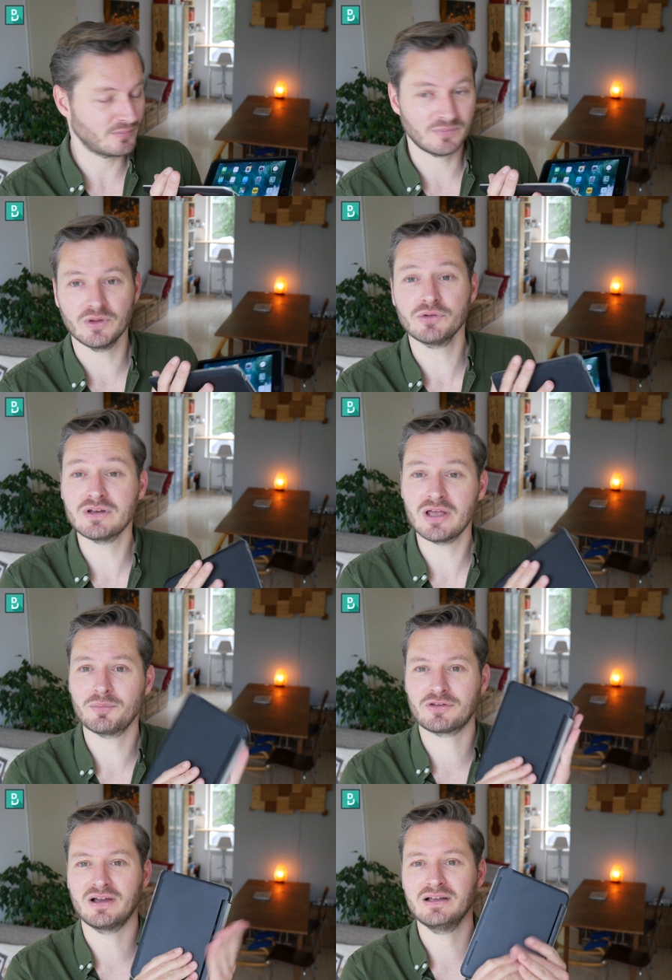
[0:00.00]
Those are the
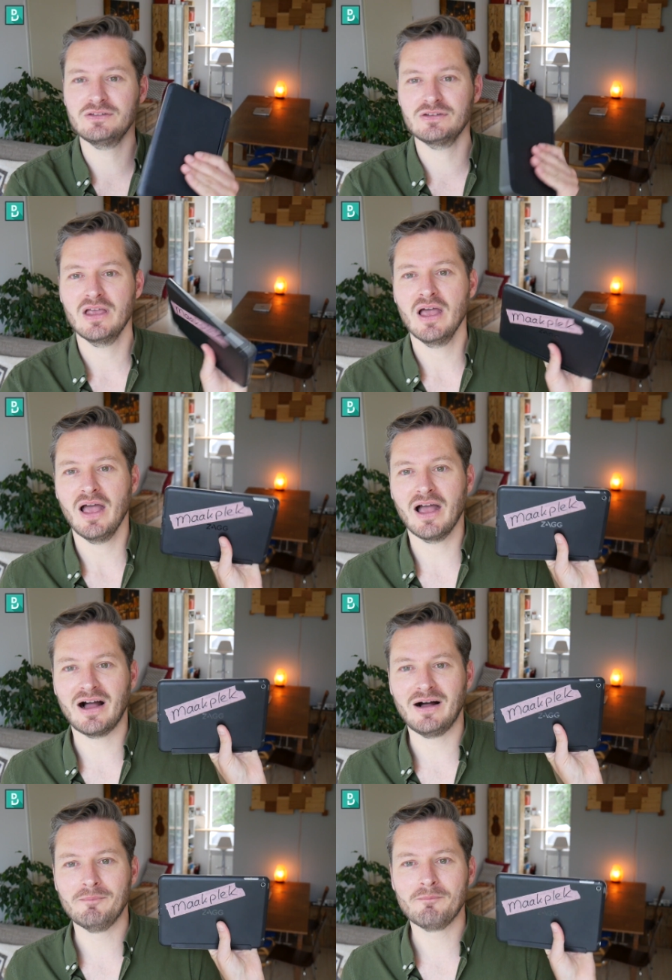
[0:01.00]
upsides.
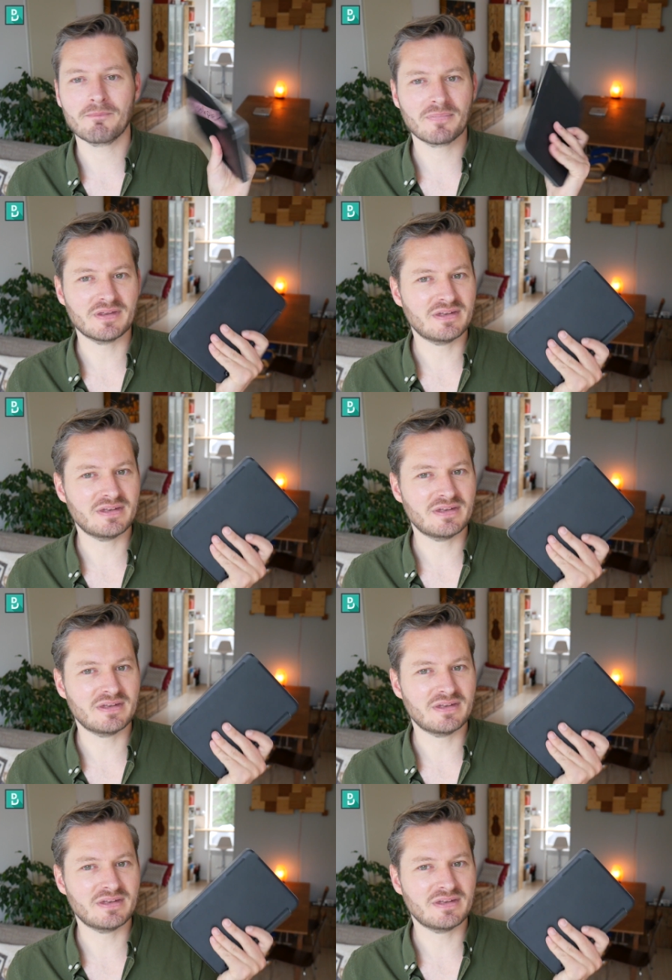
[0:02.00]
The